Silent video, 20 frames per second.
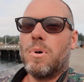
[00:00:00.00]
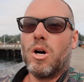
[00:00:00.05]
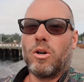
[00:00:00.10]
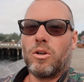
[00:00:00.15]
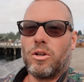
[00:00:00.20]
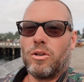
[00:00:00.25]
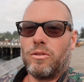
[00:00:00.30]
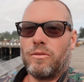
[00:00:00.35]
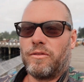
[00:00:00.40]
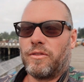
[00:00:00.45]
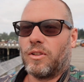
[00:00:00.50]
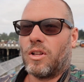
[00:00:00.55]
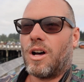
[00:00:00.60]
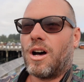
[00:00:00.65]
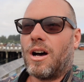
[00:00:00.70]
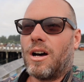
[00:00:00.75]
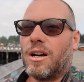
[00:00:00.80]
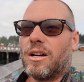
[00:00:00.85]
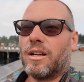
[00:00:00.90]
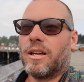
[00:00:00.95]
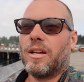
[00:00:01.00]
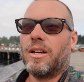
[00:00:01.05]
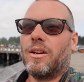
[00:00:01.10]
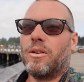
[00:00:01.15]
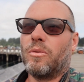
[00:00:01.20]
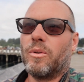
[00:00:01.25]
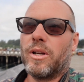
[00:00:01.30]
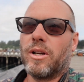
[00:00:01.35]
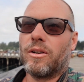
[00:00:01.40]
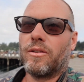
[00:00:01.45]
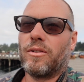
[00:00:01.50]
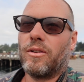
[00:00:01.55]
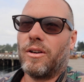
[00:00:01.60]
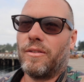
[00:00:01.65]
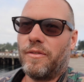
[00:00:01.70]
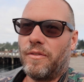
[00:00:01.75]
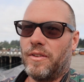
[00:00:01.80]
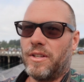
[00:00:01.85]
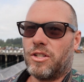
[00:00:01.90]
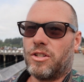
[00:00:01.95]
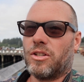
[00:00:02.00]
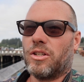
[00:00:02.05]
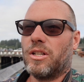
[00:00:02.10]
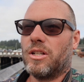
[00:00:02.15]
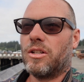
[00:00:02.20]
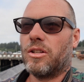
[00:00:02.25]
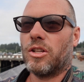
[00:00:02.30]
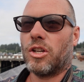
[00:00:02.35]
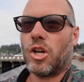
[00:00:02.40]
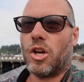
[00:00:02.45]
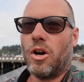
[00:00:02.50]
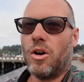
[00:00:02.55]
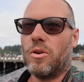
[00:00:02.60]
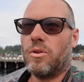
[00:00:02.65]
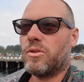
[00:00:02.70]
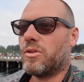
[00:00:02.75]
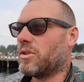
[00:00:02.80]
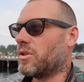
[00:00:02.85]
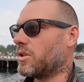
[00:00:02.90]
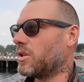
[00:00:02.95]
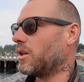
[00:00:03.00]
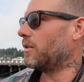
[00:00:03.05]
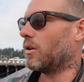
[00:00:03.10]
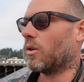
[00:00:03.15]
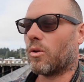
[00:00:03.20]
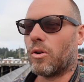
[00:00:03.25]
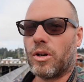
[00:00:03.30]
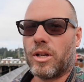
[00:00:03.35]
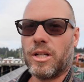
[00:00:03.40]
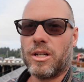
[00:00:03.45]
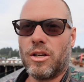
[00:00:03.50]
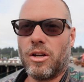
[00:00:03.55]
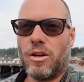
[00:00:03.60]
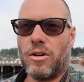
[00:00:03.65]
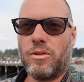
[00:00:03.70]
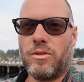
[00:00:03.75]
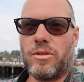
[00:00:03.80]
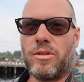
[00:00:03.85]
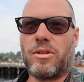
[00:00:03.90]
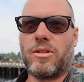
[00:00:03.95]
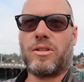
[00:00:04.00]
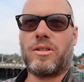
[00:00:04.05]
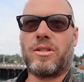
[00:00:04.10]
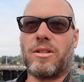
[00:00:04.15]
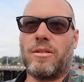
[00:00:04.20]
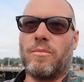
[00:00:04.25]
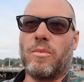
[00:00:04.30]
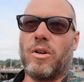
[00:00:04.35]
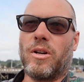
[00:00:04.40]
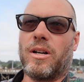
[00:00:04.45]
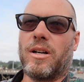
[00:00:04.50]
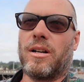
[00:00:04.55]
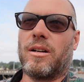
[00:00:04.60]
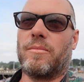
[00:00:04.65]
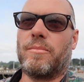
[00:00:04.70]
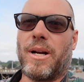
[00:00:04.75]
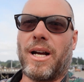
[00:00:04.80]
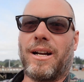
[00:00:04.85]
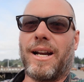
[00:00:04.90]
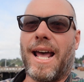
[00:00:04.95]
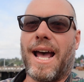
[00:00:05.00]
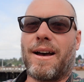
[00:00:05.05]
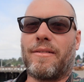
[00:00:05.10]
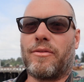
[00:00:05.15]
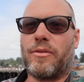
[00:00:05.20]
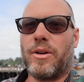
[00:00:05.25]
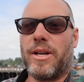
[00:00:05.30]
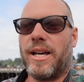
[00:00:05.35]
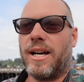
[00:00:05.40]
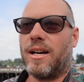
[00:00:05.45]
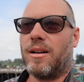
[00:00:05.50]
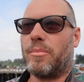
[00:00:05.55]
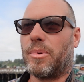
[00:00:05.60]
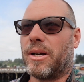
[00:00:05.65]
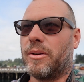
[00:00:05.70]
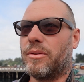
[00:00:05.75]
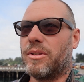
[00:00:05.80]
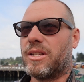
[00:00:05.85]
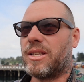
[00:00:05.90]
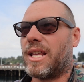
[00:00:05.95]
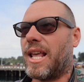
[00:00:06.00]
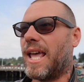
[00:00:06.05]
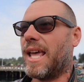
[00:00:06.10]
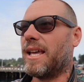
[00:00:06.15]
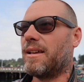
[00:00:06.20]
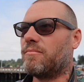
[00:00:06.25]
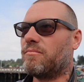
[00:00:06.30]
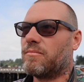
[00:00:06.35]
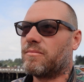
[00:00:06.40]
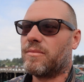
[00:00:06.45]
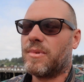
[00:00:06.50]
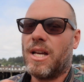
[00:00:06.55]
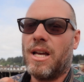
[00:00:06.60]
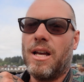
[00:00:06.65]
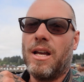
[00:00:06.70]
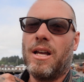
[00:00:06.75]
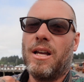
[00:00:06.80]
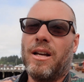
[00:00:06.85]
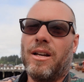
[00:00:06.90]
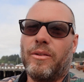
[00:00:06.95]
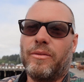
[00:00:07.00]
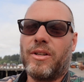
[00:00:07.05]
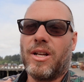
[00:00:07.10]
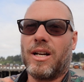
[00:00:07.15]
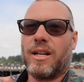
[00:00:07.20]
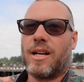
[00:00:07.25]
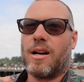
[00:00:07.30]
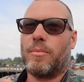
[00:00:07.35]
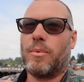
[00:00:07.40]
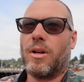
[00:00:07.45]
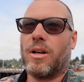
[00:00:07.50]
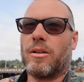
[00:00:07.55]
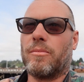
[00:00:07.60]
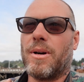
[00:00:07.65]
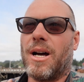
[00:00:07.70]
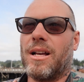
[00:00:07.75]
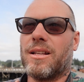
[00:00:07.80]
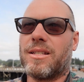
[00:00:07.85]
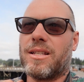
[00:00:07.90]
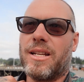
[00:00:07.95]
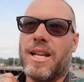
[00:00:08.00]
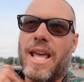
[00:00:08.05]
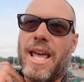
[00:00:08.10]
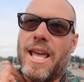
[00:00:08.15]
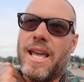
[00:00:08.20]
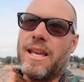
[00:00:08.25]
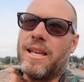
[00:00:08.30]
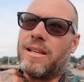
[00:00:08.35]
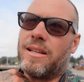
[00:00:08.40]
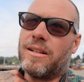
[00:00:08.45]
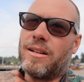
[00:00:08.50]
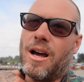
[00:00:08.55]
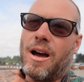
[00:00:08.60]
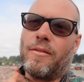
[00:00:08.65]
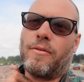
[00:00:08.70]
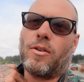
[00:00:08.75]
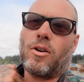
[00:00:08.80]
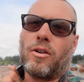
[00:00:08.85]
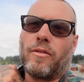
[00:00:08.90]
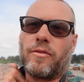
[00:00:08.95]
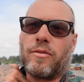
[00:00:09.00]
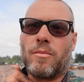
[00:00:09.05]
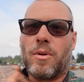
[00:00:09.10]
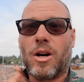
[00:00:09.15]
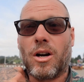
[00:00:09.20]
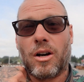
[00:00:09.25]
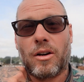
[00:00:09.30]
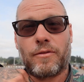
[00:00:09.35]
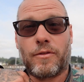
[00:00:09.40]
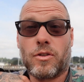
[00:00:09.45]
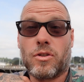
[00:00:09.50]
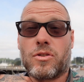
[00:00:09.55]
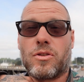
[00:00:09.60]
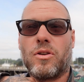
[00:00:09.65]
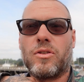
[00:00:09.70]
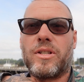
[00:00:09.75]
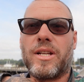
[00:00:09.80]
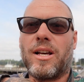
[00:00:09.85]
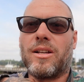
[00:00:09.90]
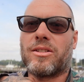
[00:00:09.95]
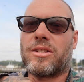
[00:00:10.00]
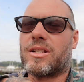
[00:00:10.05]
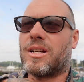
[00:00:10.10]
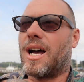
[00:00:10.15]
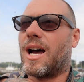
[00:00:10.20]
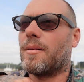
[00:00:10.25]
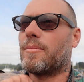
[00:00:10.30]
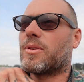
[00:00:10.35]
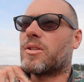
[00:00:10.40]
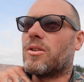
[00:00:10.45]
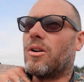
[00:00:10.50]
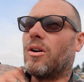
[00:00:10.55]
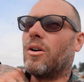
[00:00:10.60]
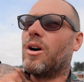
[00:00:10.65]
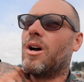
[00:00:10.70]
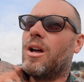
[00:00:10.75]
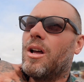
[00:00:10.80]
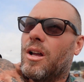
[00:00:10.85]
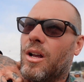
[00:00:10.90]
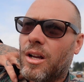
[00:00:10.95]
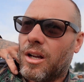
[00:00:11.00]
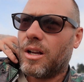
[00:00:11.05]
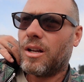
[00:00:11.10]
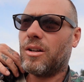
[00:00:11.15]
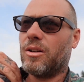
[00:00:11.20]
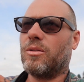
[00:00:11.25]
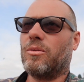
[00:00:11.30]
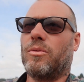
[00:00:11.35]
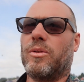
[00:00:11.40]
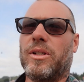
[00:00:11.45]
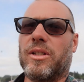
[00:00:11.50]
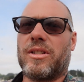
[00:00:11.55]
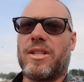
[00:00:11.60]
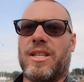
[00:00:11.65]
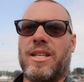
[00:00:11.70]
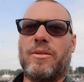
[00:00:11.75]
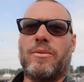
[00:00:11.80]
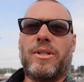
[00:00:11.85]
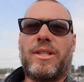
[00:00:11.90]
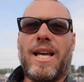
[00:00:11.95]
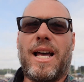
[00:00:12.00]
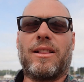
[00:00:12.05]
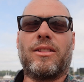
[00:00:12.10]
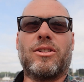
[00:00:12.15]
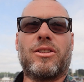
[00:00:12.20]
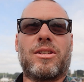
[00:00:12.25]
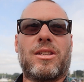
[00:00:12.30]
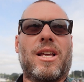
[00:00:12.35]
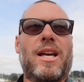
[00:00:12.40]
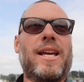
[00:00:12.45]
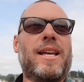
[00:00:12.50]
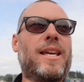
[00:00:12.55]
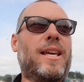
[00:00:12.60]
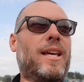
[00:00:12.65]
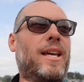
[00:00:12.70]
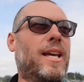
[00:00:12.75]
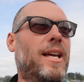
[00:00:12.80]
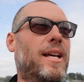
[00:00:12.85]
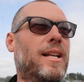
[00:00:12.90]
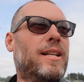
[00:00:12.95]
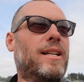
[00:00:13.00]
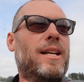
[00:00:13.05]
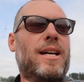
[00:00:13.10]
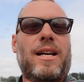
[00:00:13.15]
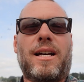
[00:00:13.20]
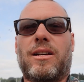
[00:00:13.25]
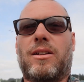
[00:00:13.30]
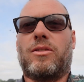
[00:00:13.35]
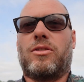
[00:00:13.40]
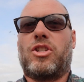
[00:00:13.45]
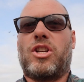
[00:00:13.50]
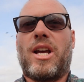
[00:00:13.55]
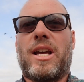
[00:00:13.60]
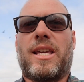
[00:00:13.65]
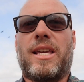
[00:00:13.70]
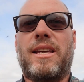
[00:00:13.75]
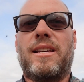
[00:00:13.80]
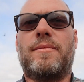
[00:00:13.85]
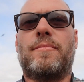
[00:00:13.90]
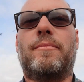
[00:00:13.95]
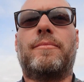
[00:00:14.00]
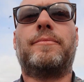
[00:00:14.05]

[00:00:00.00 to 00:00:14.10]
moto vlog. We are officially to the coast, the Oregon coast, somewhere about halfway up, I would say done a couple hundred miles a day, not far from our first hotel stop. So we'll see what that looks like and uh, go check in.